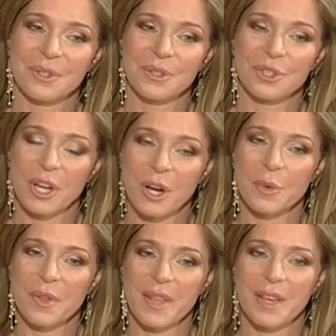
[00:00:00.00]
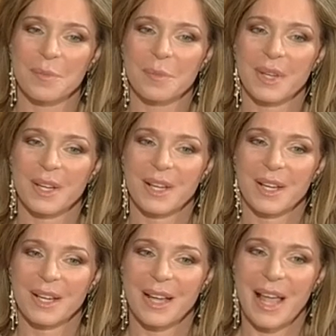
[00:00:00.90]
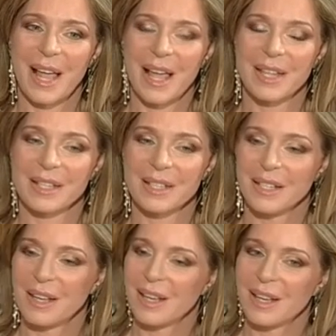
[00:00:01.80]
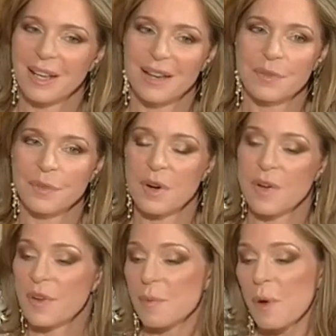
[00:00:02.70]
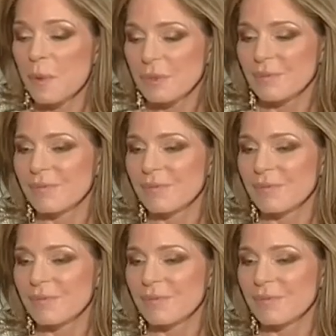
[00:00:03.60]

share with him, and for every moment